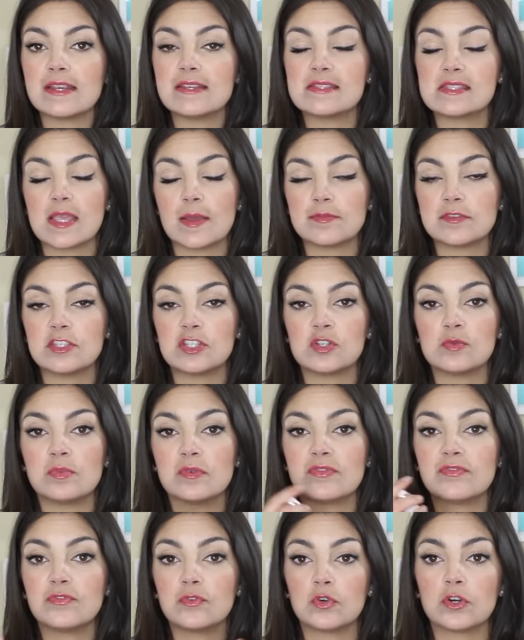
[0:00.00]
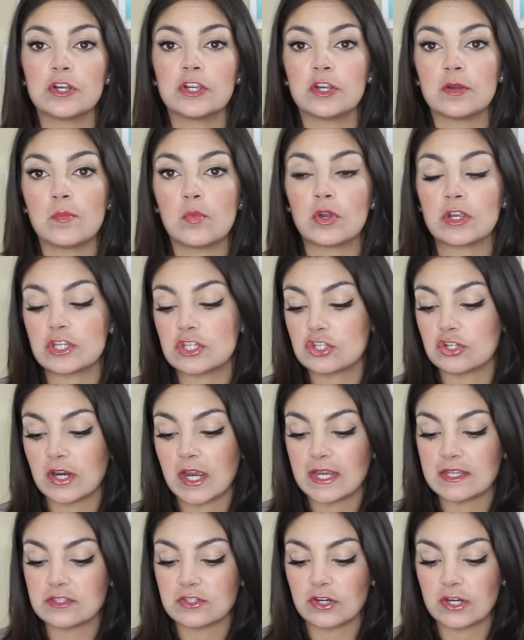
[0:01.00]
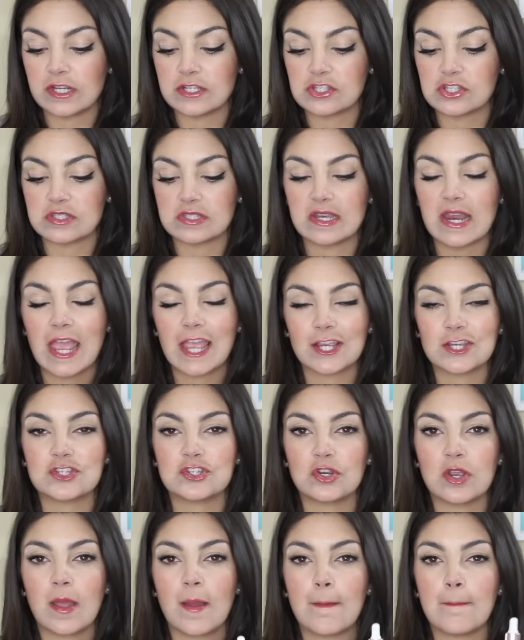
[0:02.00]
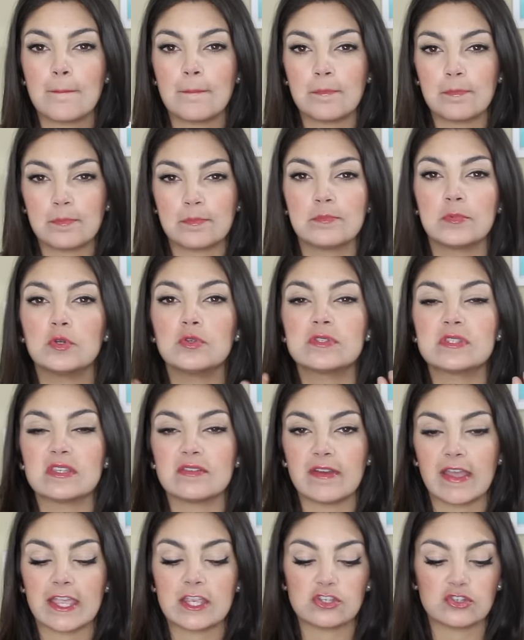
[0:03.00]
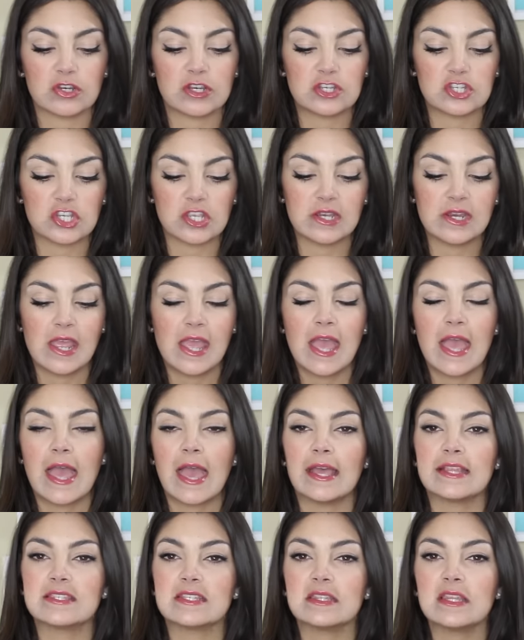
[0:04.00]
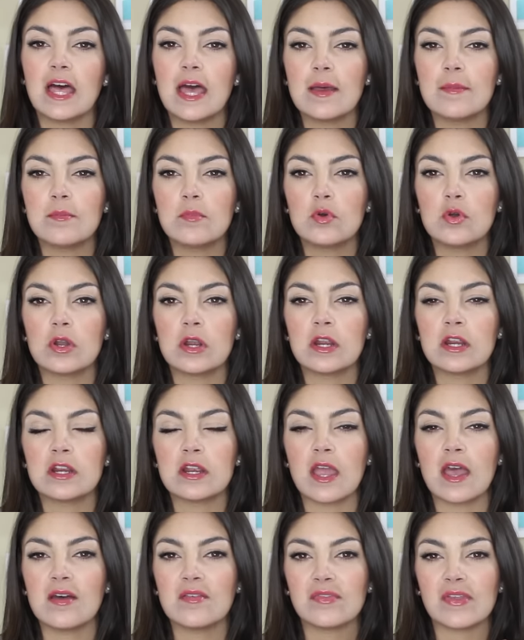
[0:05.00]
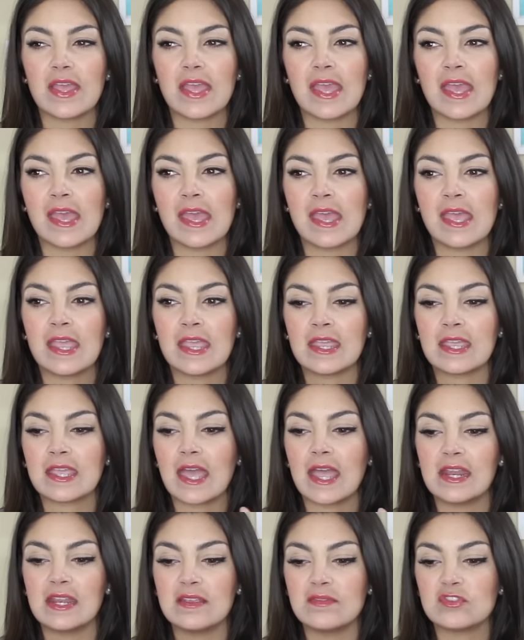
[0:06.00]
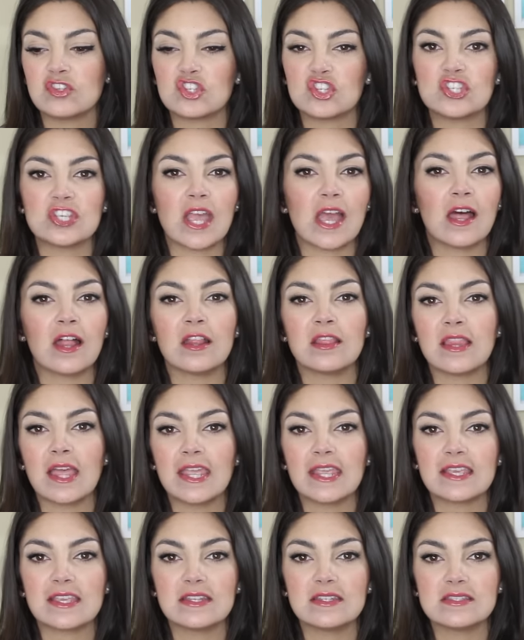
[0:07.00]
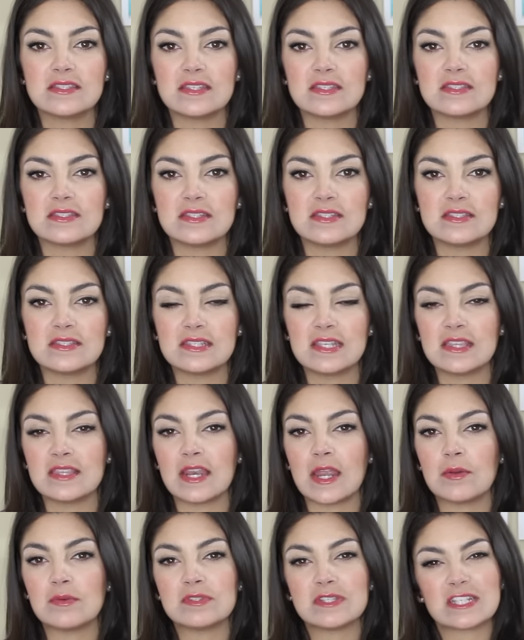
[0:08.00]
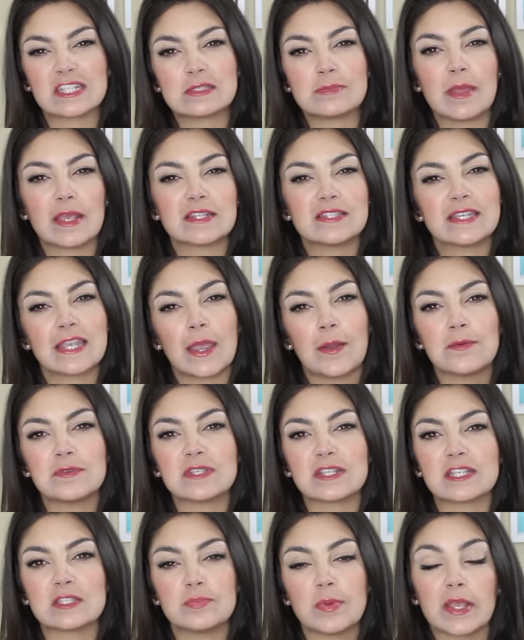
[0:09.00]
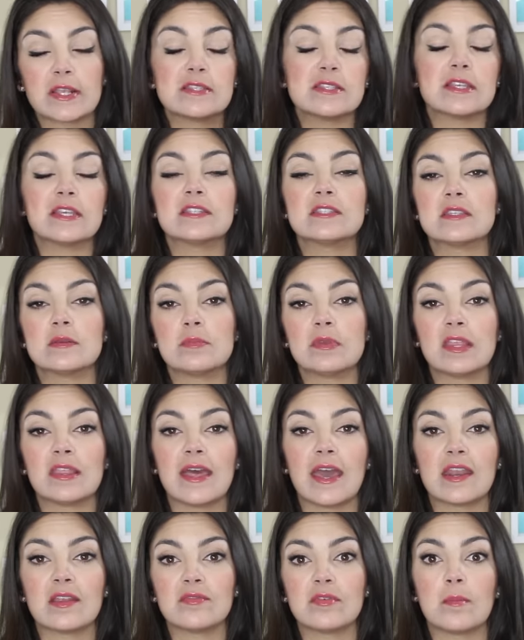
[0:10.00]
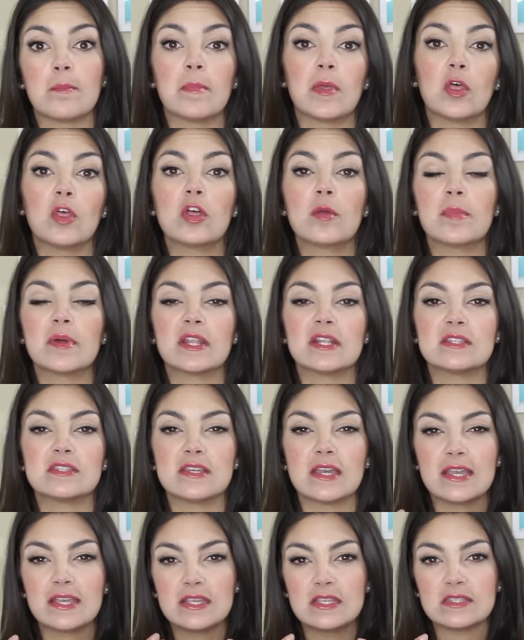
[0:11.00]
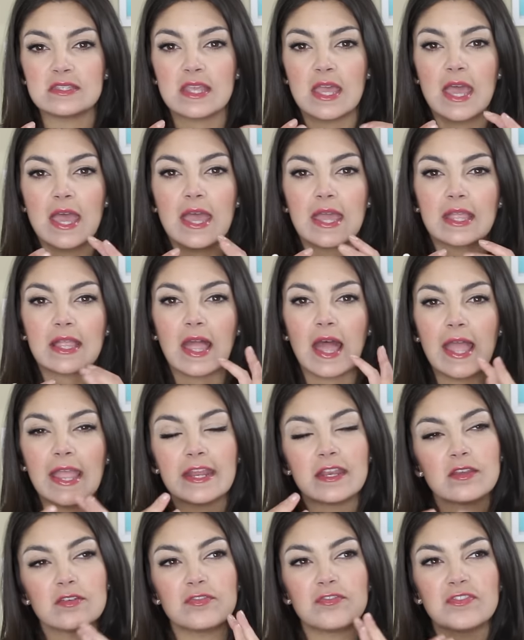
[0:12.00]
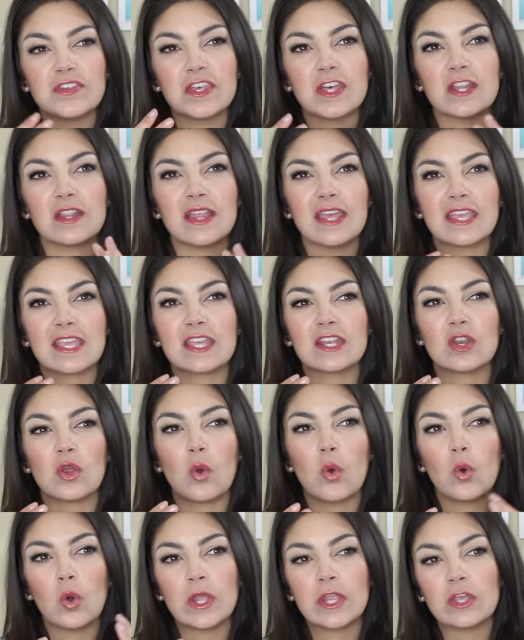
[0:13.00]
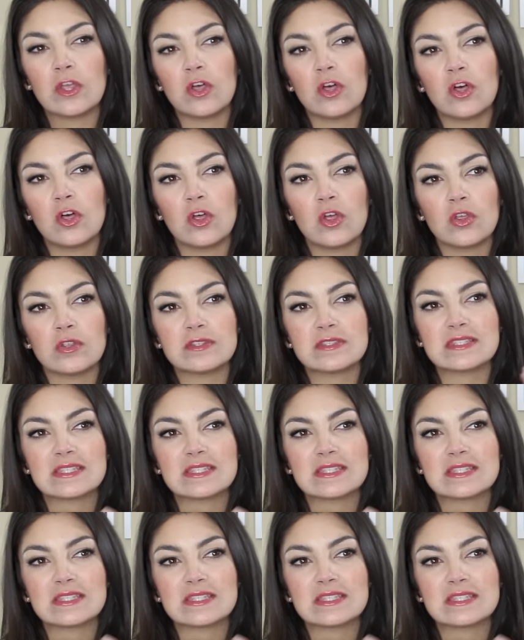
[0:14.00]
nice step to do before your moisturizer. It's just an extra boost of hydration. It's a lot more of a kind of gel-like consistency than I was expecting. I was expecting it to be that of a milk, but it does kind of feel like an oil